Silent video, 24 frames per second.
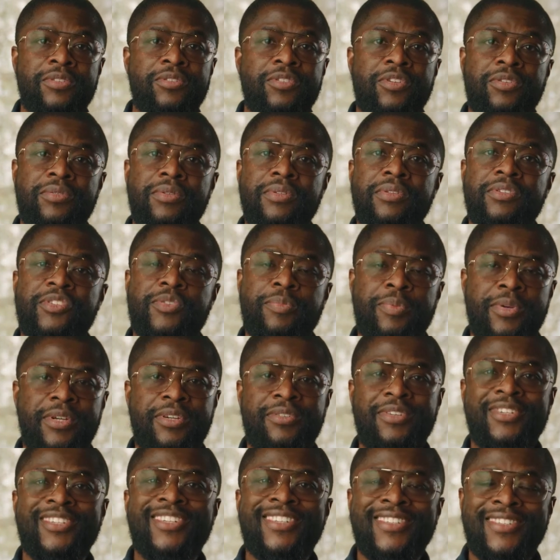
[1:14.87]
During this
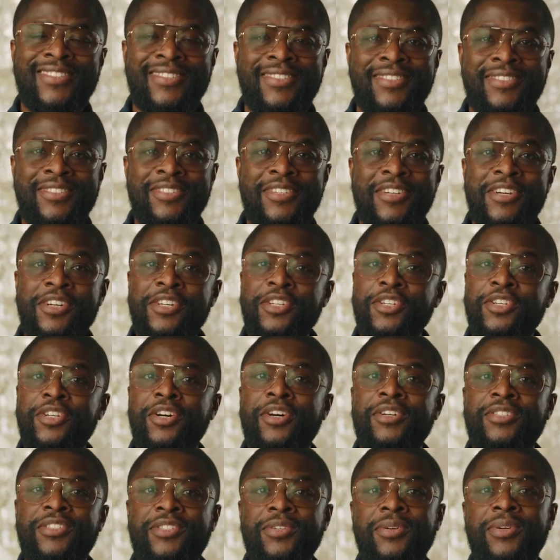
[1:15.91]
period,
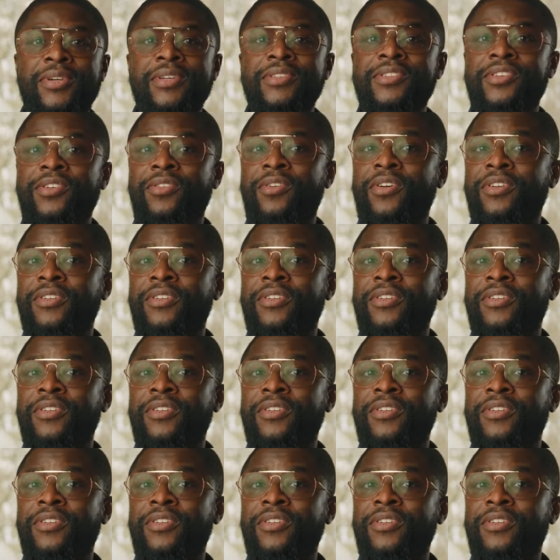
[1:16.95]
DOT tokens are